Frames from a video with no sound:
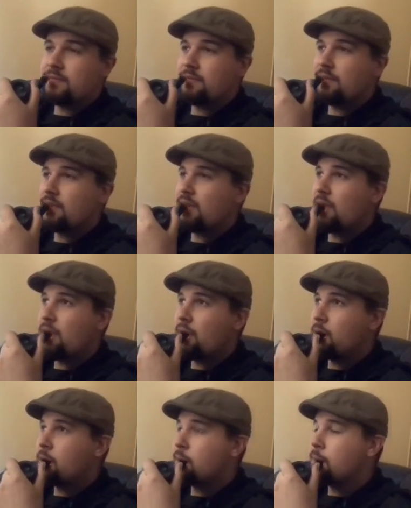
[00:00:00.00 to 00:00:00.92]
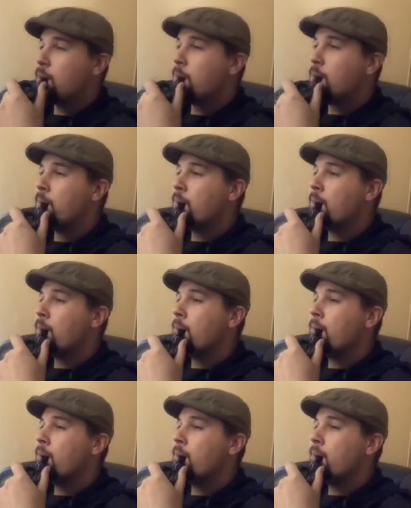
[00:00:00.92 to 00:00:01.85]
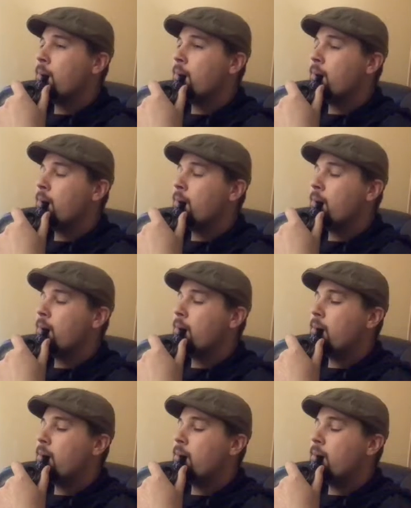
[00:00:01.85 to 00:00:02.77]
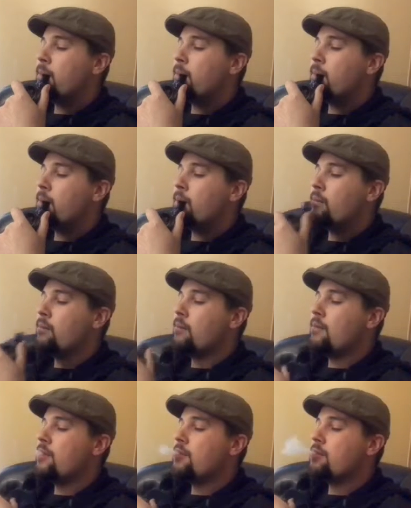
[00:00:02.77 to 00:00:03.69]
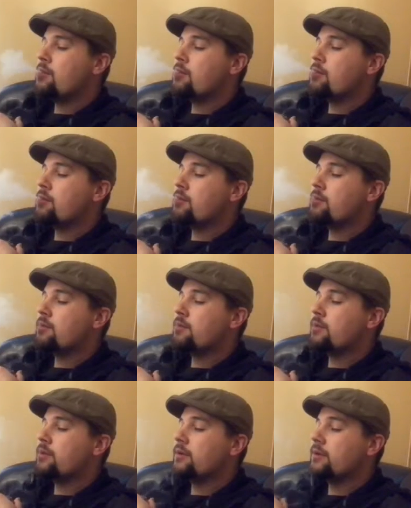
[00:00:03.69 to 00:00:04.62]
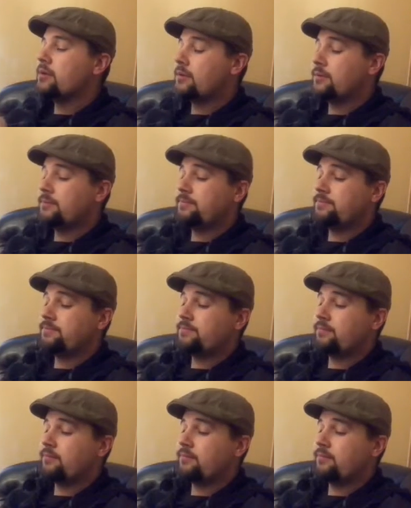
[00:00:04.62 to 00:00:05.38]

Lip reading: (silence)